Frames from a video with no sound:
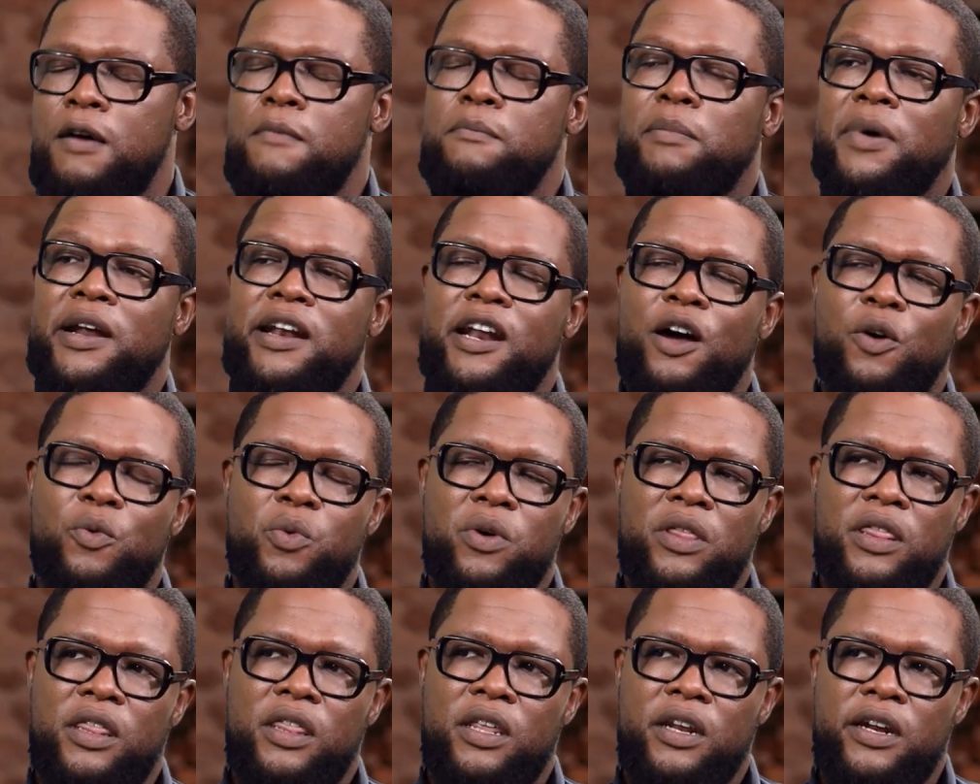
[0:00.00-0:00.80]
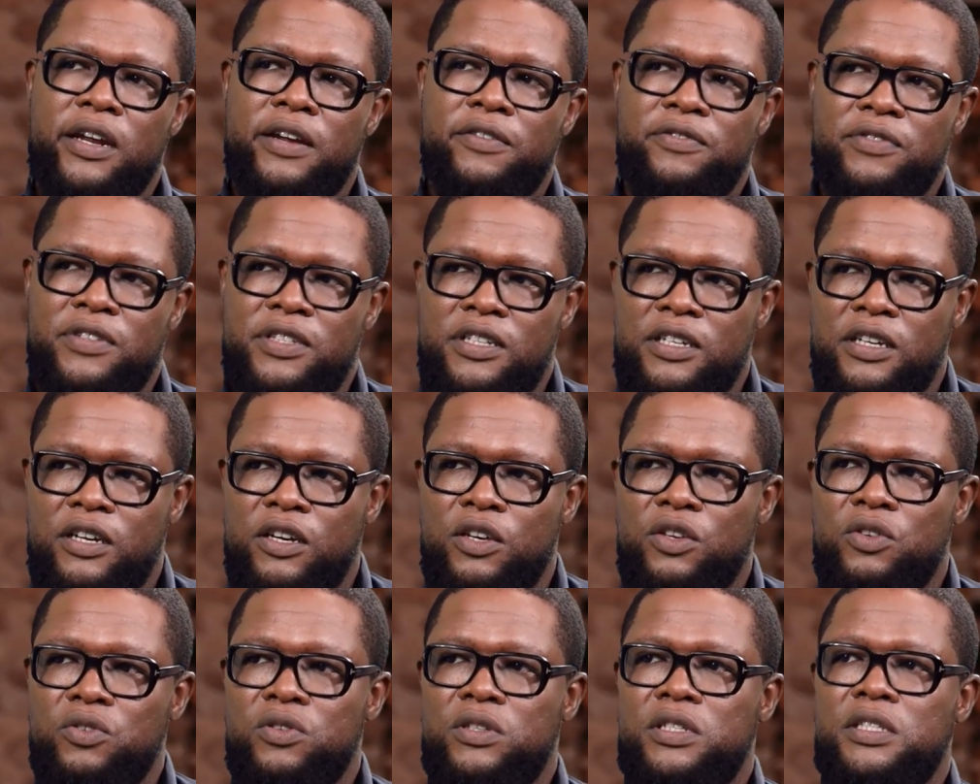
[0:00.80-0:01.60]
But now with rift,
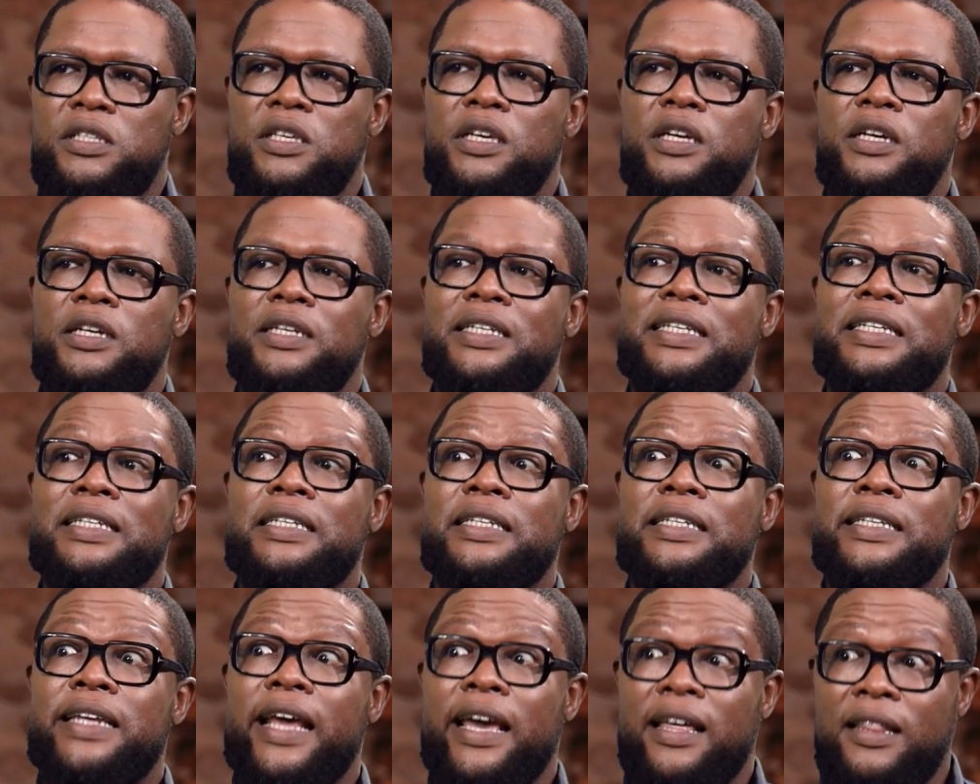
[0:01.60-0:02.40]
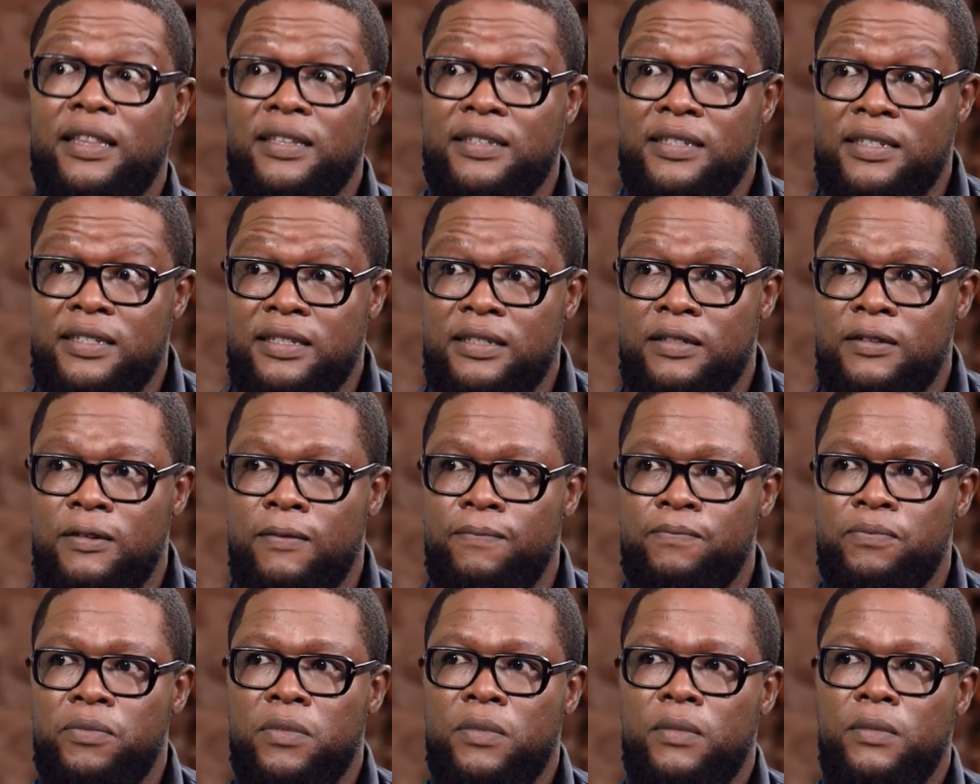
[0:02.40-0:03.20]
you see deaths,
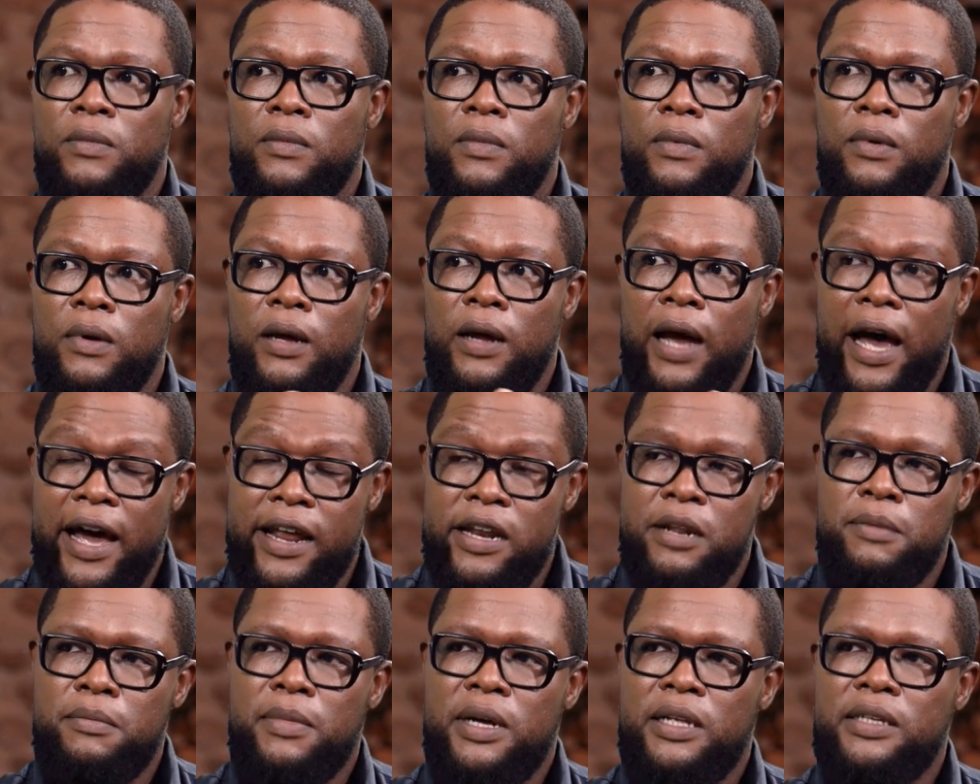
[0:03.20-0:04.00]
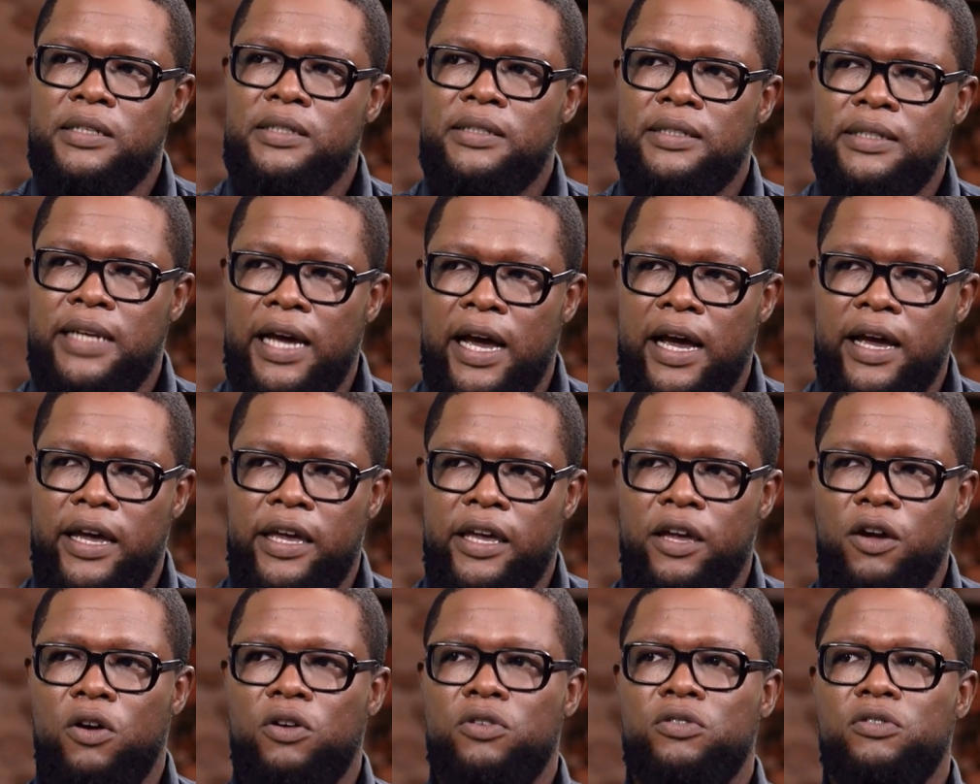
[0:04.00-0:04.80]
animals
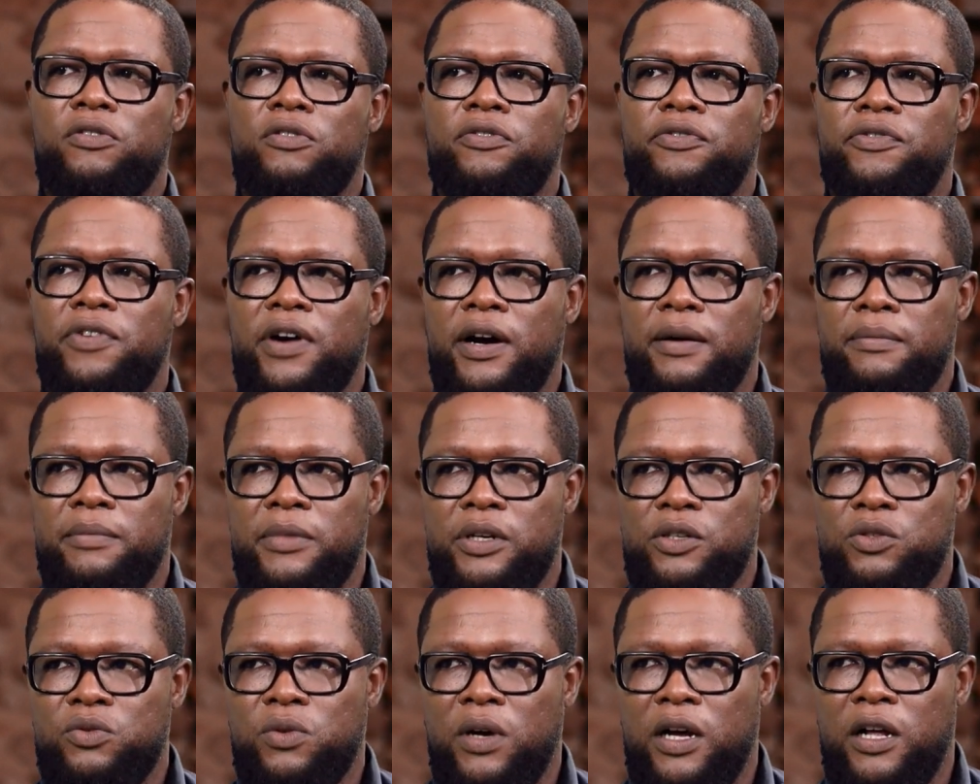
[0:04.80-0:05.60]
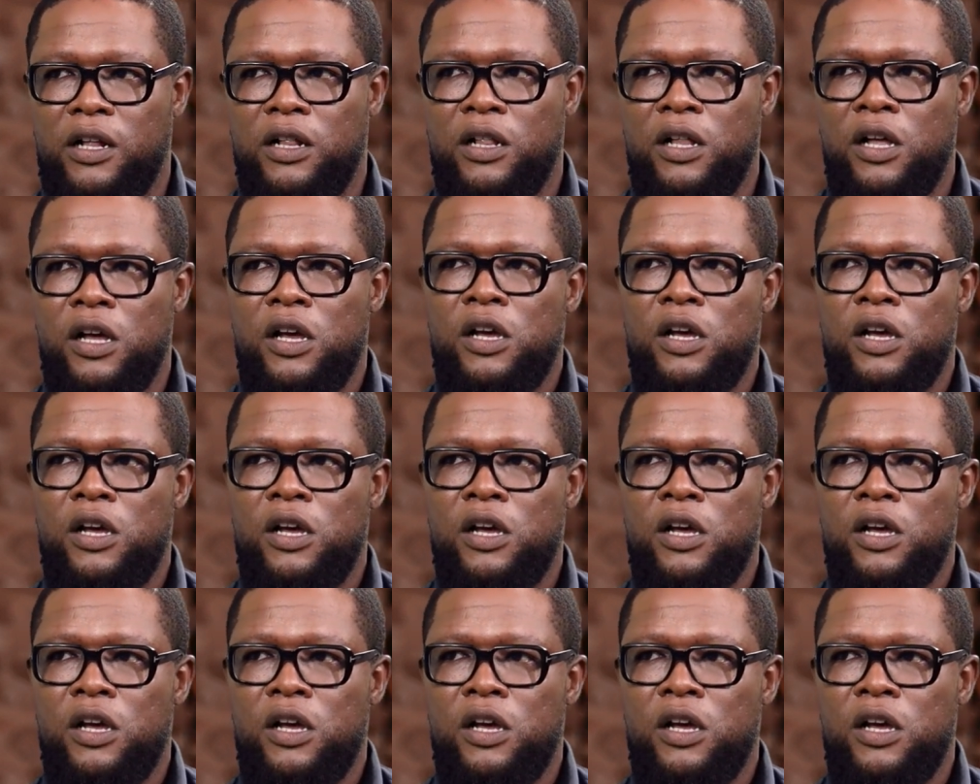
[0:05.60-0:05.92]
dying on your farm as well.